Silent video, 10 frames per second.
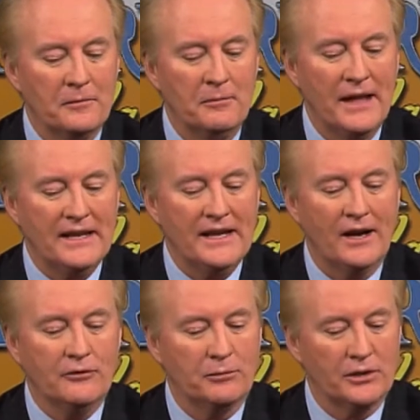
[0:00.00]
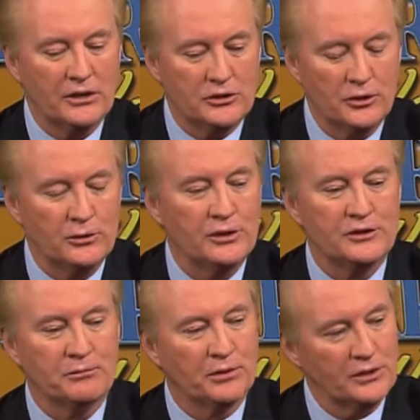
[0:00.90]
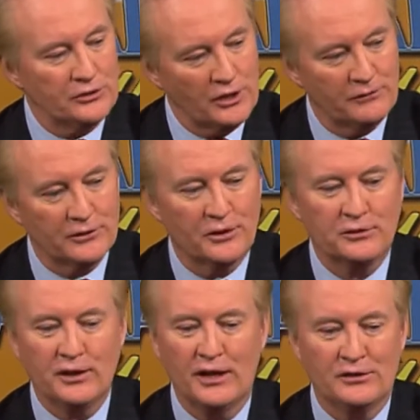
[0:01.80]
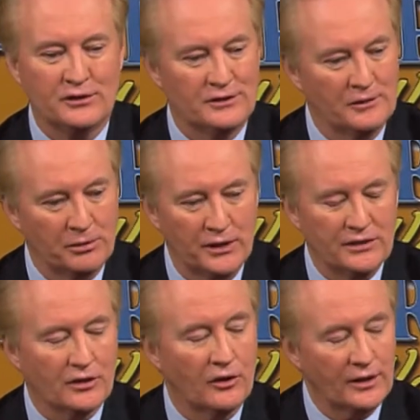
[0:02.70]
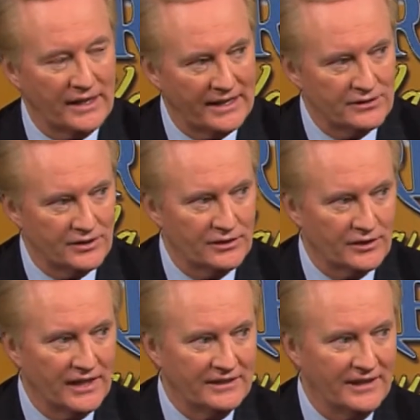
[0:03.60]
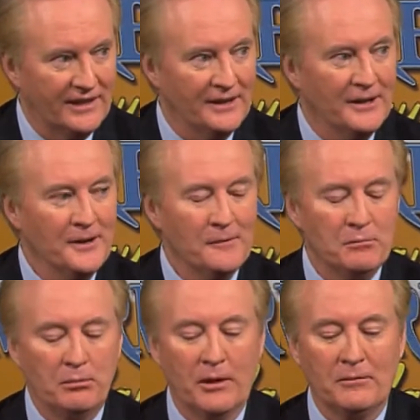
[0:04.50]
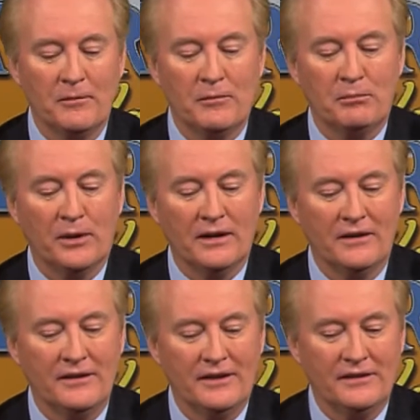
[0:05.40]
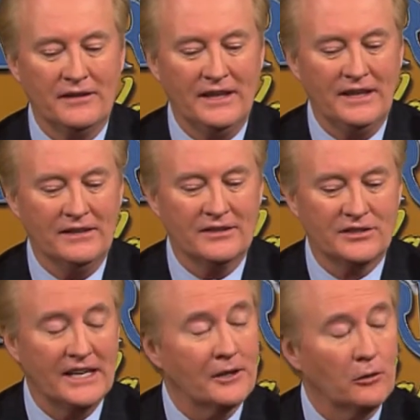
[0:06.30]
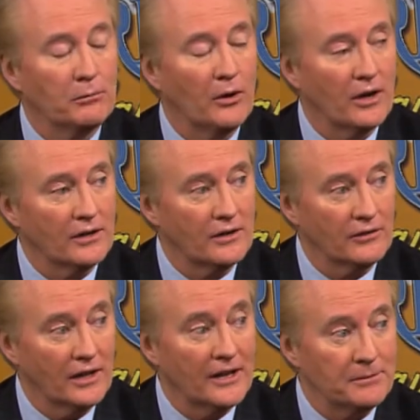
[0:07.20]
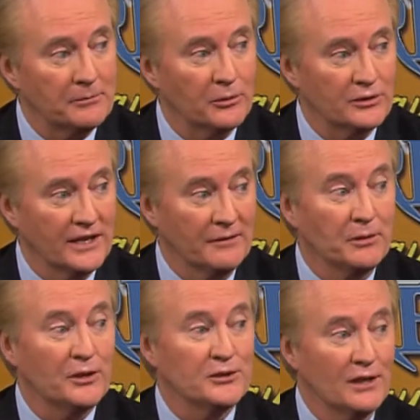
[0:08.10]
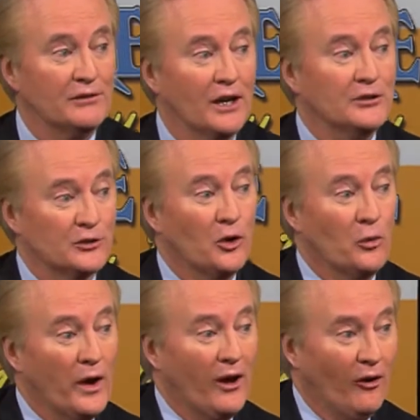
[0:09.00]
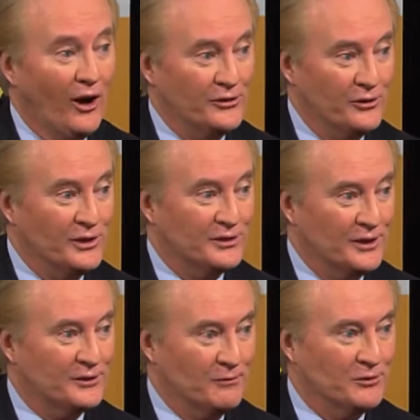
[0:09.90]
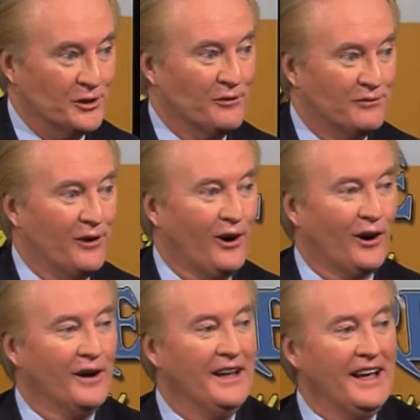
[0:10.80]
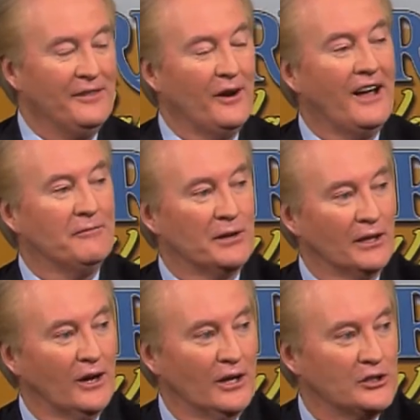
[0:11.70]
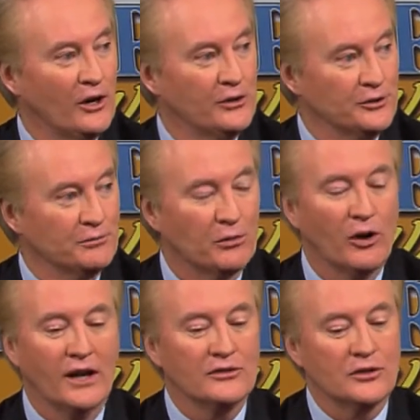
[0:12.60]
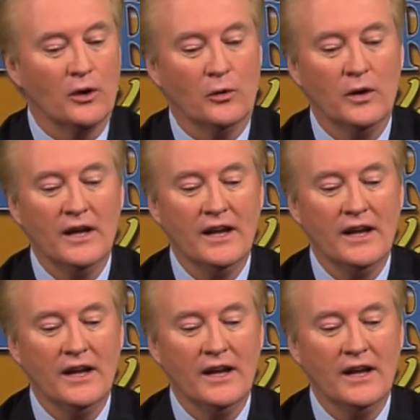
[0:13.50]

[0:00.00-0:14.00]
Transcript: many of the police unions and police chief associations and the police are against this idea, but the cynical part of a lot of people are saying because they've done so well under this system so far, and there haven't been a lot of charges brought. So